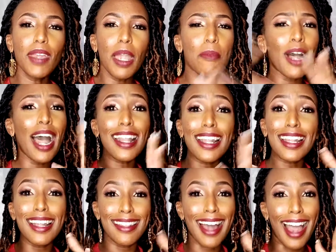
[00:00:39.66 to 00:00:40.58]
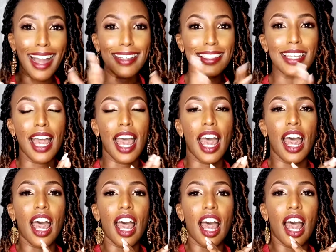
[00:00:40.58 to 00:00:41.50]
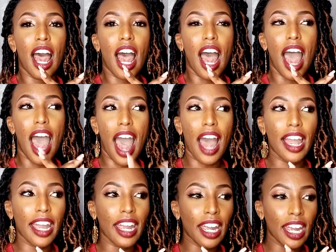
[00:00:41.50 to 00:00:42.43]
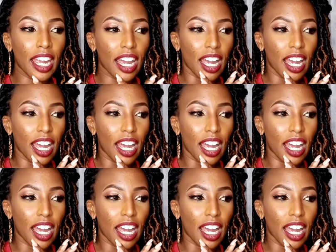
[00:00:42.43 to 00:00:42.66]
But other than that, I